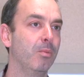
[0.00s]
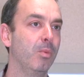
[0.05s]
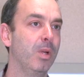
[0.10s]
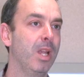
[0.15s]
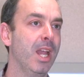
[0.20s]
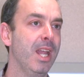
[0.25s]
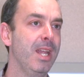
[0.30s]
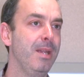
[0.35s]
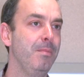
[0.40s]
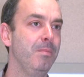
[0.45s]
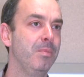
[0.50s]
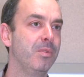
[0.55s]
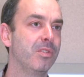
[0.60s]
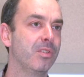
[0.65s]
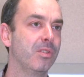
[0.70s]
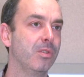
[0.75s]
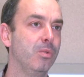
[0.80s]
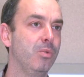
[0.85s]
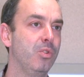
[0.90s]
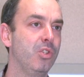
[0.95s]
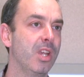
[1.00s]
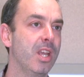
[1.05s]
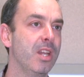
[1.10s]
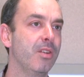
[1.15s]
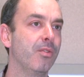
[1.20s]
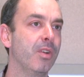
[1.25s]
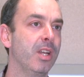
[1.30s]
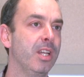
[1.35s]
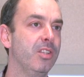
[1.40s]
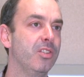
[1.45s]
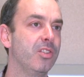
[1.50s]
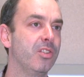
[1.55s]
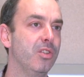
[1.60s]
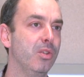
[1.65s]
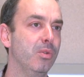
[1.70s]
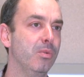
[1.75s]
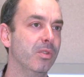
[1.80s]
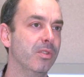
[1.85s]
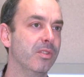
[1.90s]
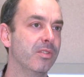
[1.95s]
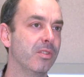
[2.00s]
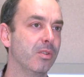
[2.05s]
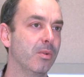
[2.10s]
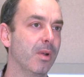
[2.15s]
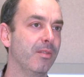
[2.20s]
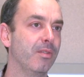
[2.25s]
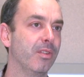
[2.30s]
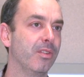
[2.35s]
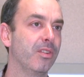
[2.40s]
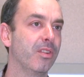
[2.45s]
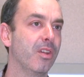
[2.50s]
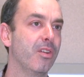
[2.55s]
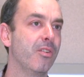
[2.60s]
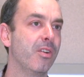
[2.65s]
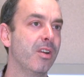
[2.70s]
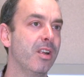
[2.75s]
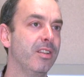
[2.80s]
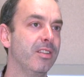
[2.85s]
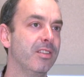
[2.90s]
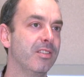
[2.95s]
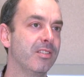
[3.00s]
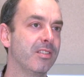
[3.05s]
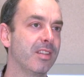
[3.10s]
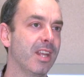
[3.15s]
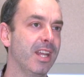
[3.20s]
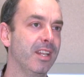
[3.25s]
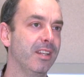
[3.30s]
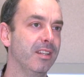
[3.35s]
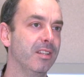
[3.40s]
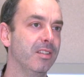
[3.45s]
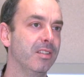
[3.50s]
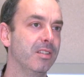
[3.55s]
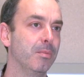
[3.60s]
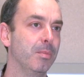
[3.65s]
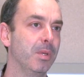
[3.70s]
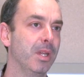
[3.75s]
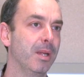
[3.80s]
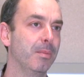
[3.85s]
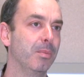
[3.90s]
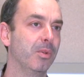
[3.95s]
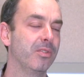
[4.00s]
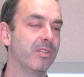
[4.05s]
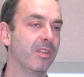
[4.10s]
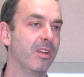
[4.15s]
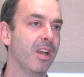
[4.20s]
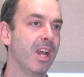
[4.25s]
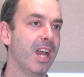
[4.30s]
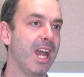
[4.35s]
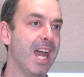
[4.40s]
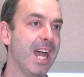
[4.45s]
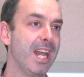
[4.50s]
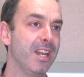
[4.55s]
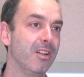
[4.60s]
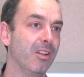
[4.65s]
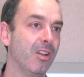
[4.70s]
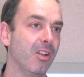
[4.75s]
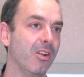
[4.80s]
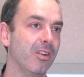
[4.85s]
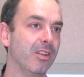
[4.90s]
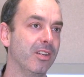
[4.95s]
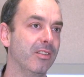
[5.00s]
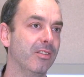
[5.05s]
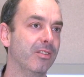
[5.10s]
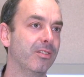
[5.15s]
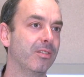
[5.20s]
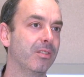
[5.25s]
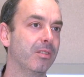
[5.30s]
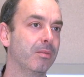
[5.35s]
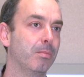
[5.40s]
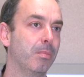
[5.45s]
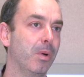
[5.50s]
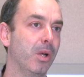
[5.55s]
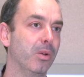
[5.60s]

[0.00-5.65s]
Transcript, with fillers: We aim to generate students who have a thorough understanding to be able to analyse